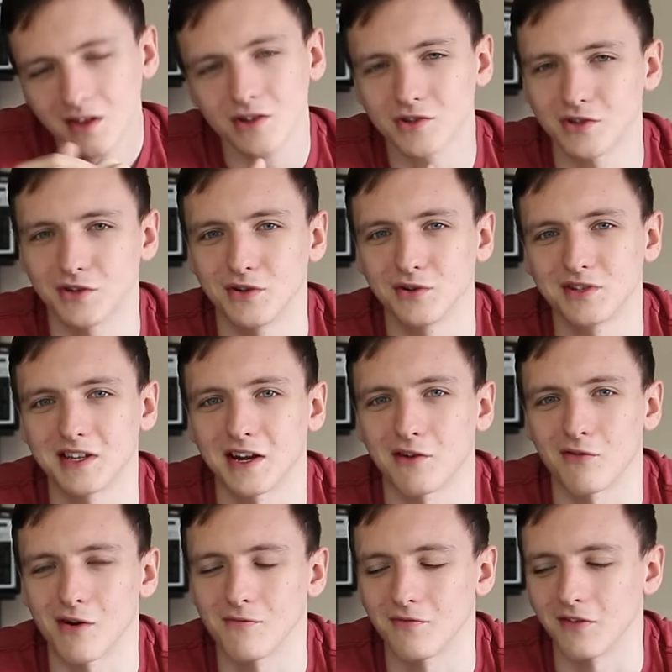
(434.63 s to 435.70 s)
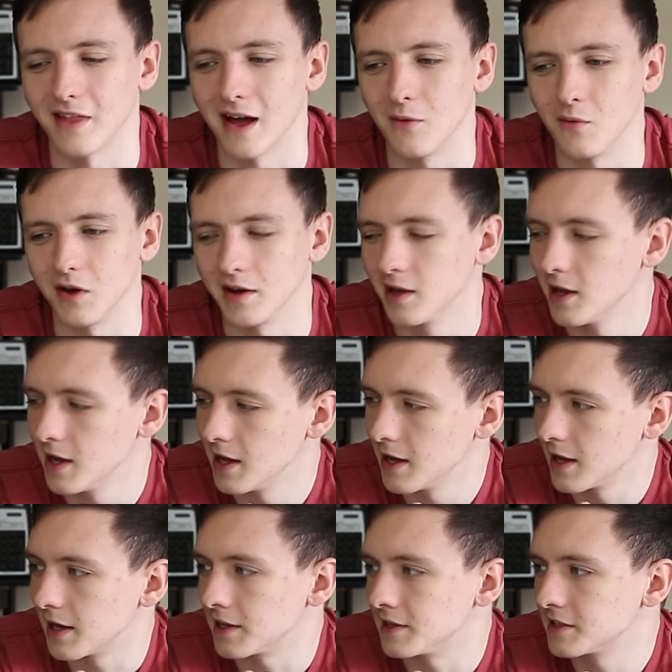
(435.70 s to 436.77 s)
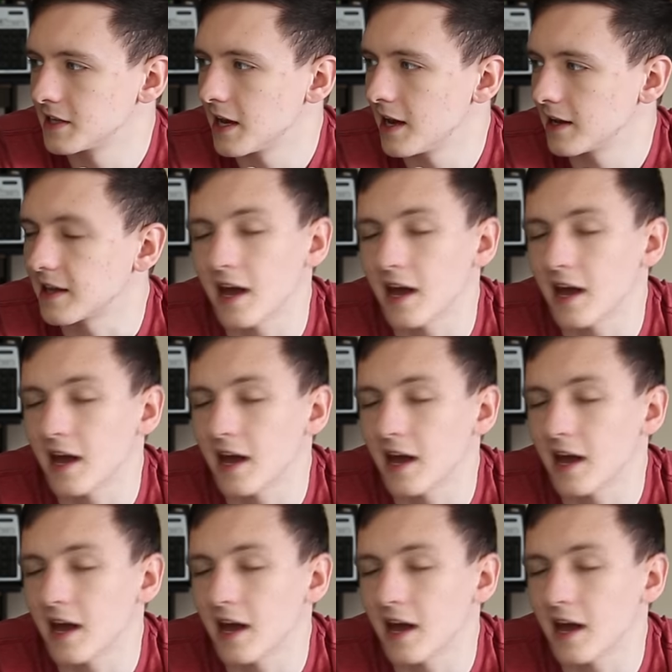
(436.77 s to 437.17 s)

So do stick around for that one. And uh,